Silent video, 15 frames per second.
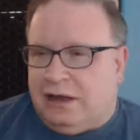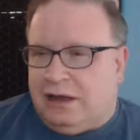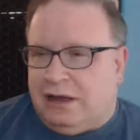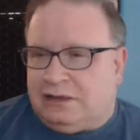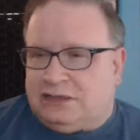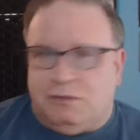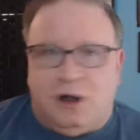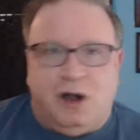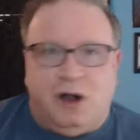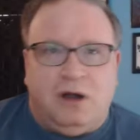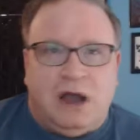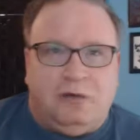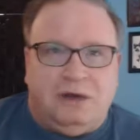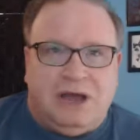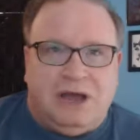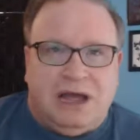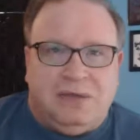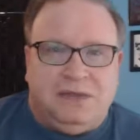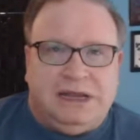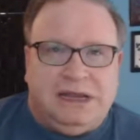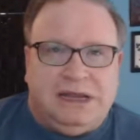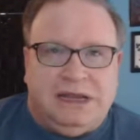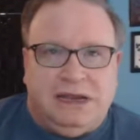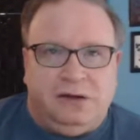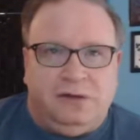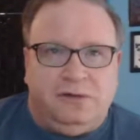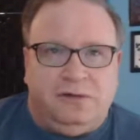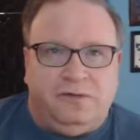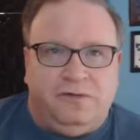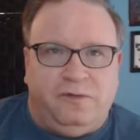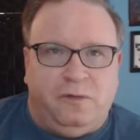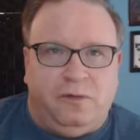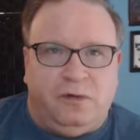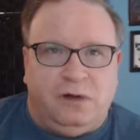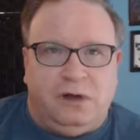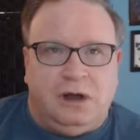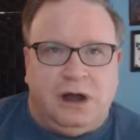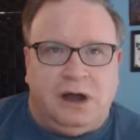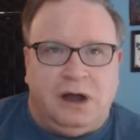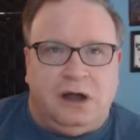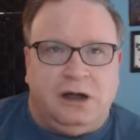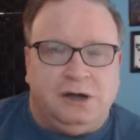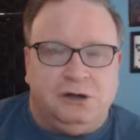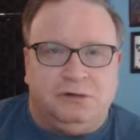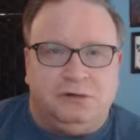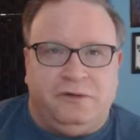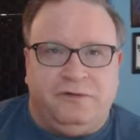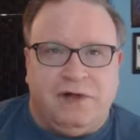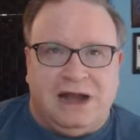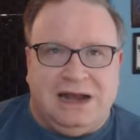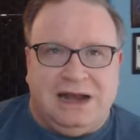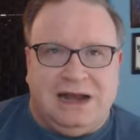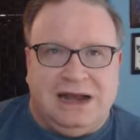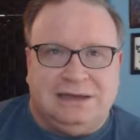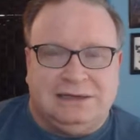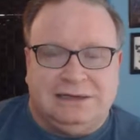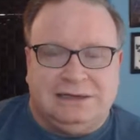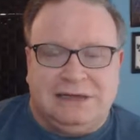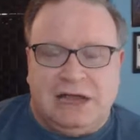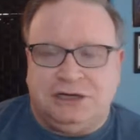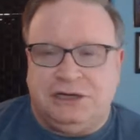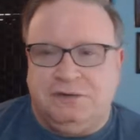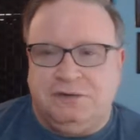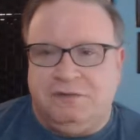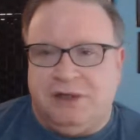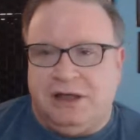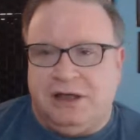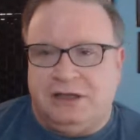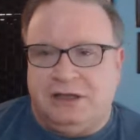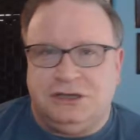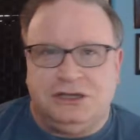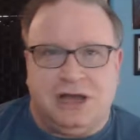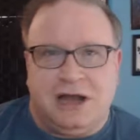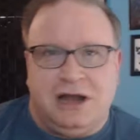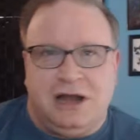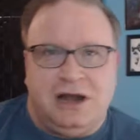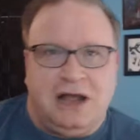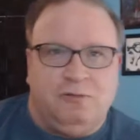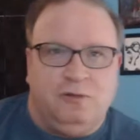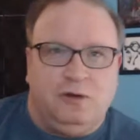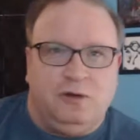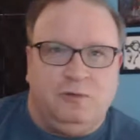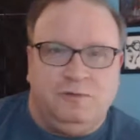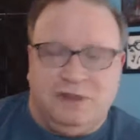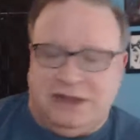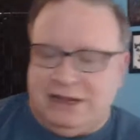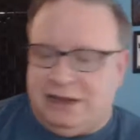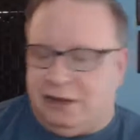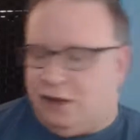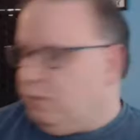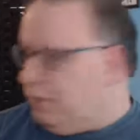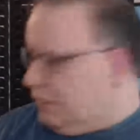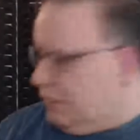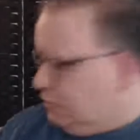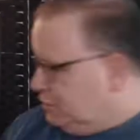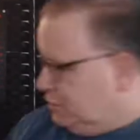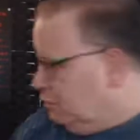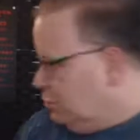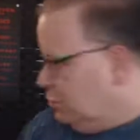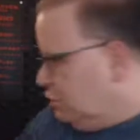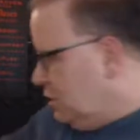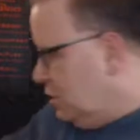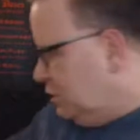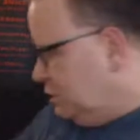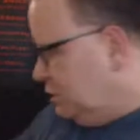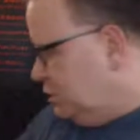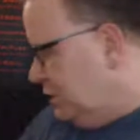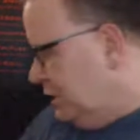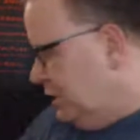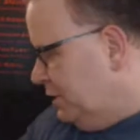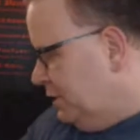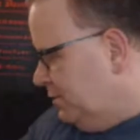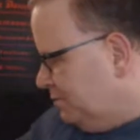Tomorrow I will not be here for our usual Friday night discussion because John and I will be going to Shang-Chi